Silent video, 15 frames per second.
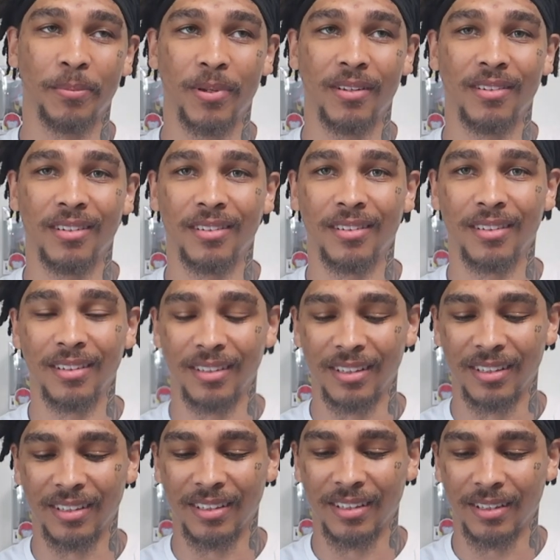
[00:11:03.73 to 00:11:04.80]
opinion.
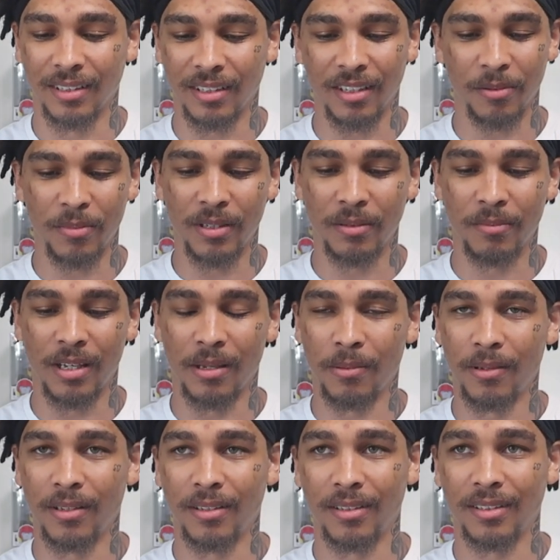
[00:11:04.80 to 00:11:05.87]
They'll be
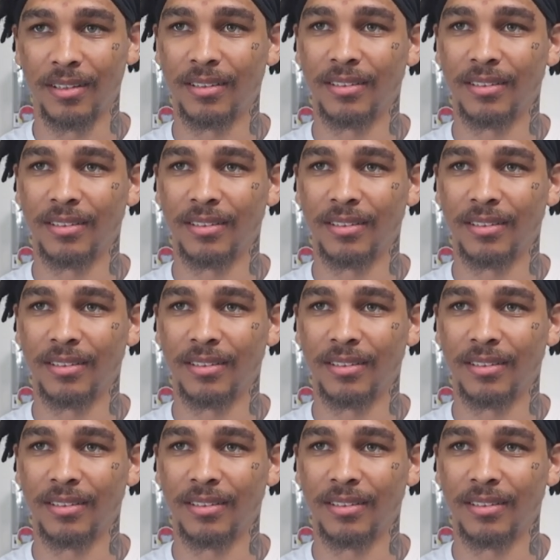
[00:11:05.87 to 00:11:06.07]
maybe